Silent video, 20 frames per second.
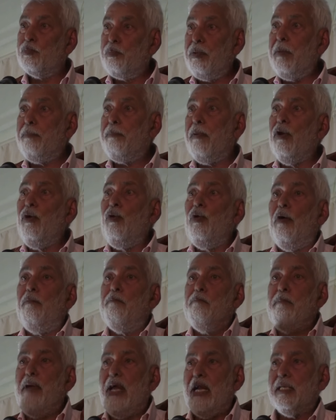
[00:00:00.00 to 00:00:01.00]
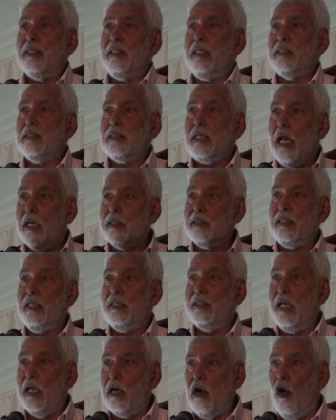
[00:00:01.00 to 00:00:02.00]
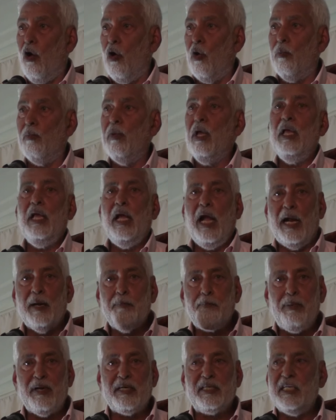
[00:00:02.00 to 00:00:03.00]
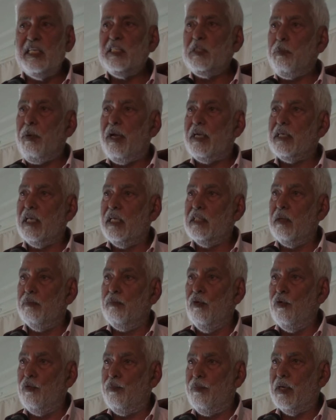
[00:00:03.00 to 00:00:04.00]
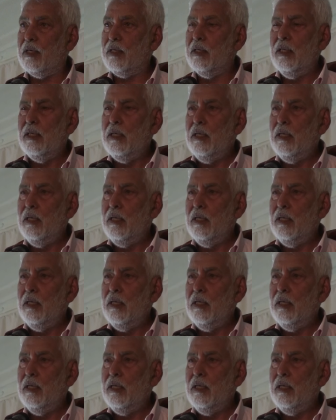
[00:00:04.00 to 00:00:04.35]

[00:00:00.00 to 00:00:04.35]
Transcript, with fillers: People who have made this country their home and participate in the movement.